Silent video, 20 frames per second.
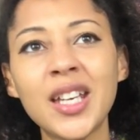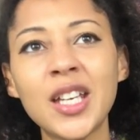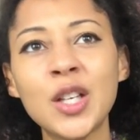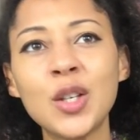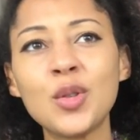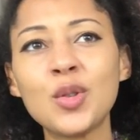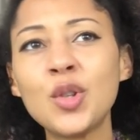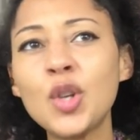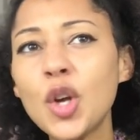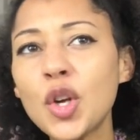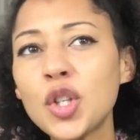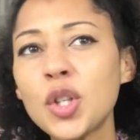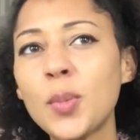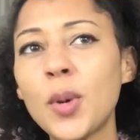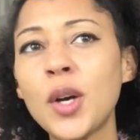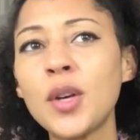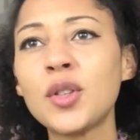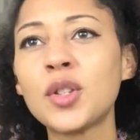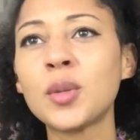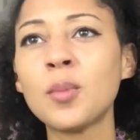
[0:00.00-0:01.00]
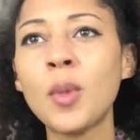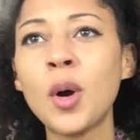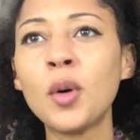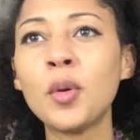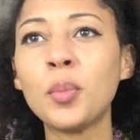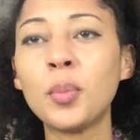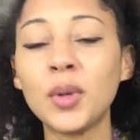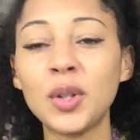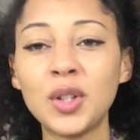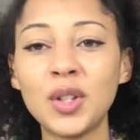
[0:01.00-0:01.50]
who's not supposed to
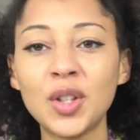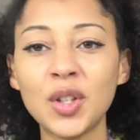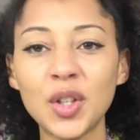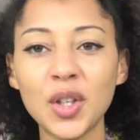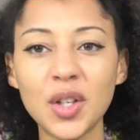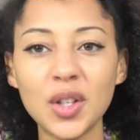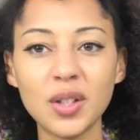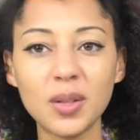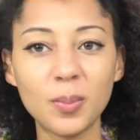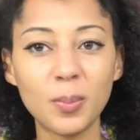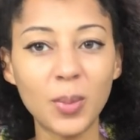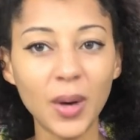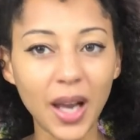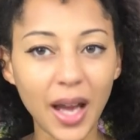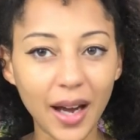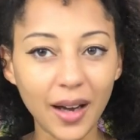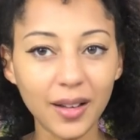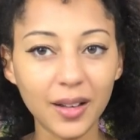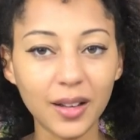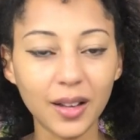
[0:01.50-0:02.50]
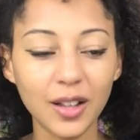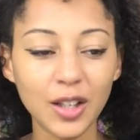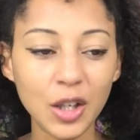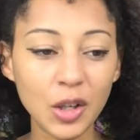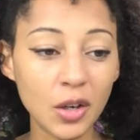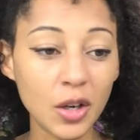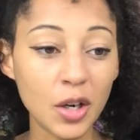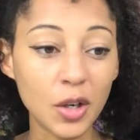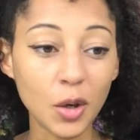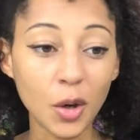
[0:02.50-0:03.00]
molt but does, black
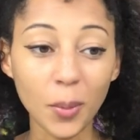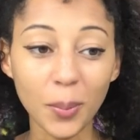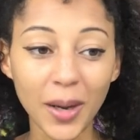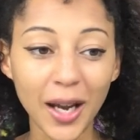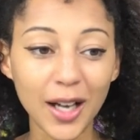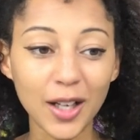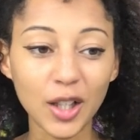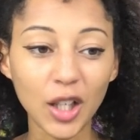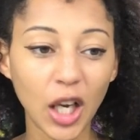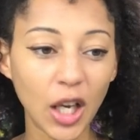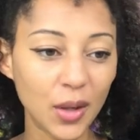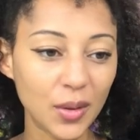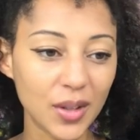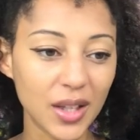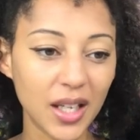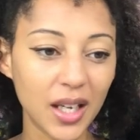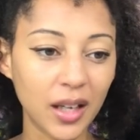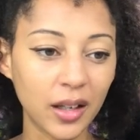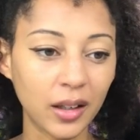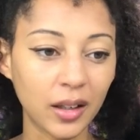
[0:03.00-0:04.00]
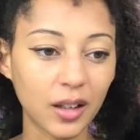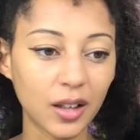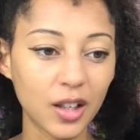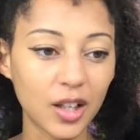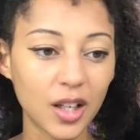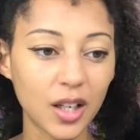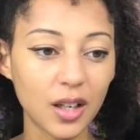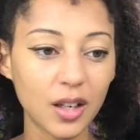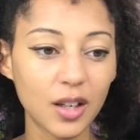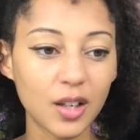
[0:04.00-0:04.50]
yarn or black clothing
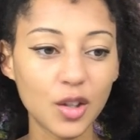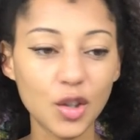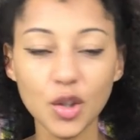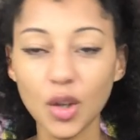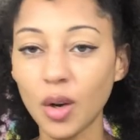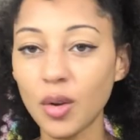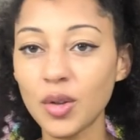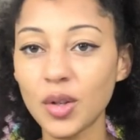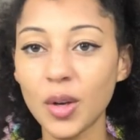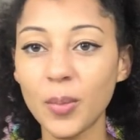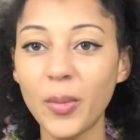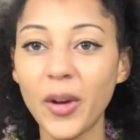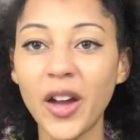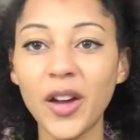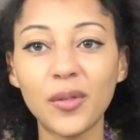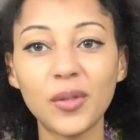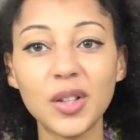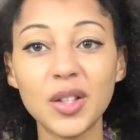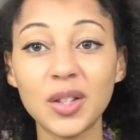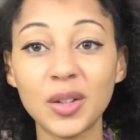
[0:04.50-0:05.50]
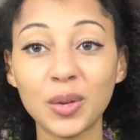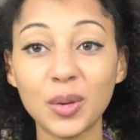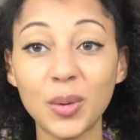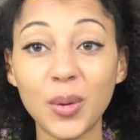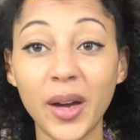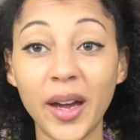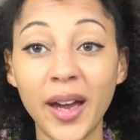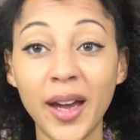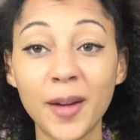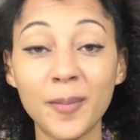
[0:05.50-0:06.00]
shows up every single
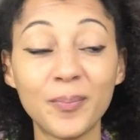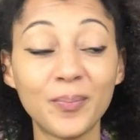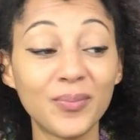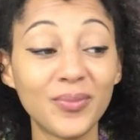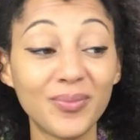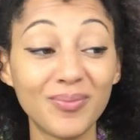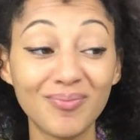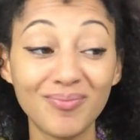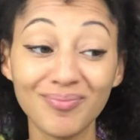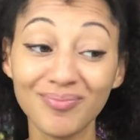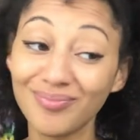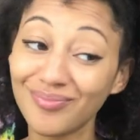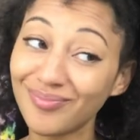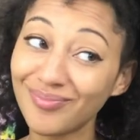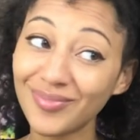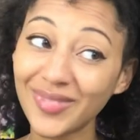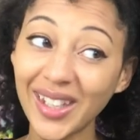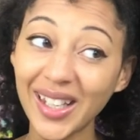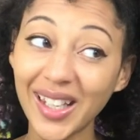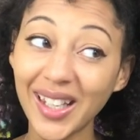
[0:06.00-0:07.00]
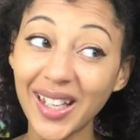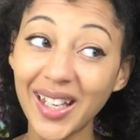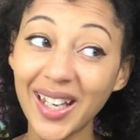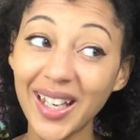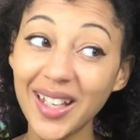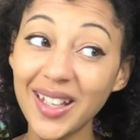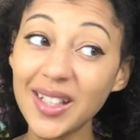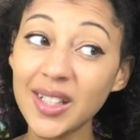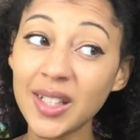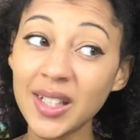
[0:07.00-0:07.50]
hair.
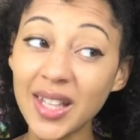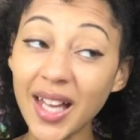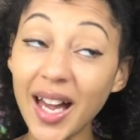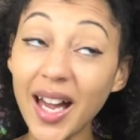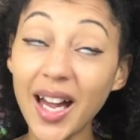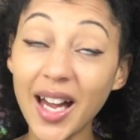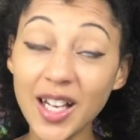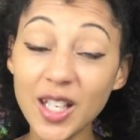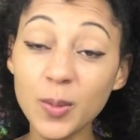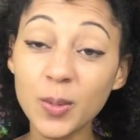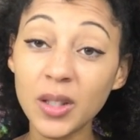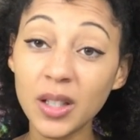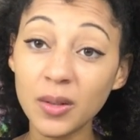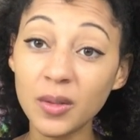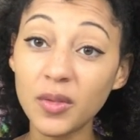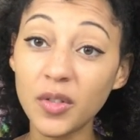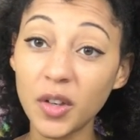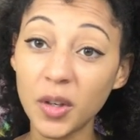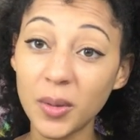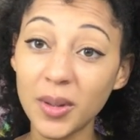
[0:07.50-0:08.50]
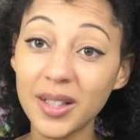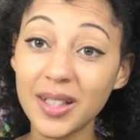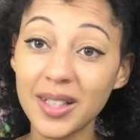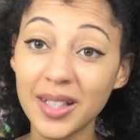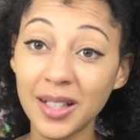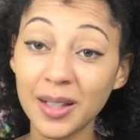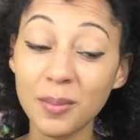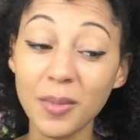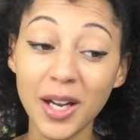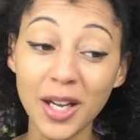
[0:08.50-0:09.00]
So that has been
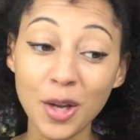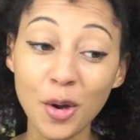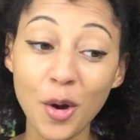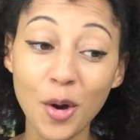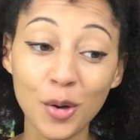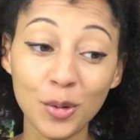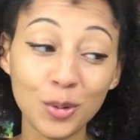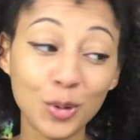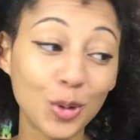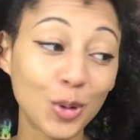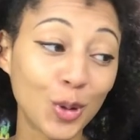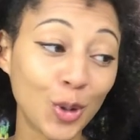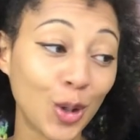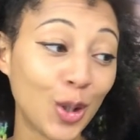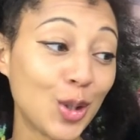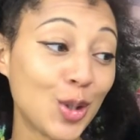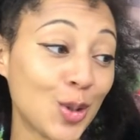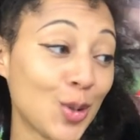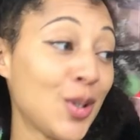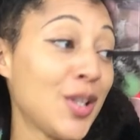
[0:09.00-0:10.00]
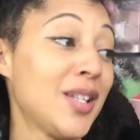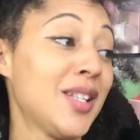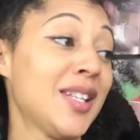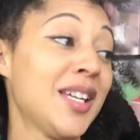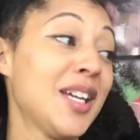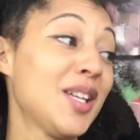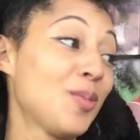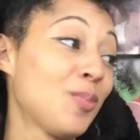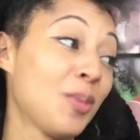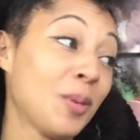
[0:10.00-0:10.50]
influencing my yarn colour
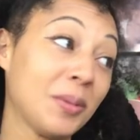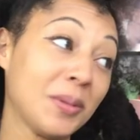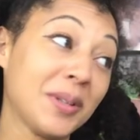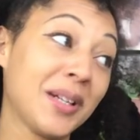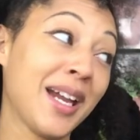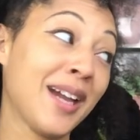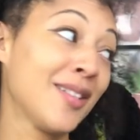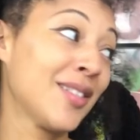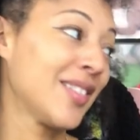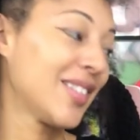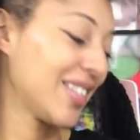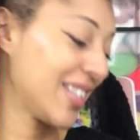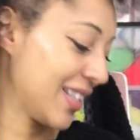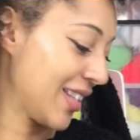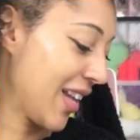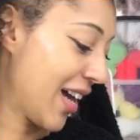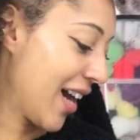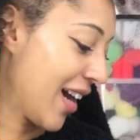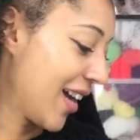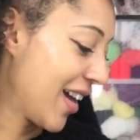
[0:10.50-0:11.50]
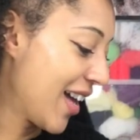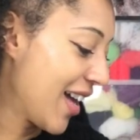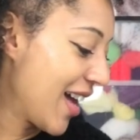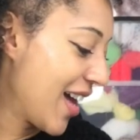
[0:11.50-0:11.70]
choices, but we'll get on to that.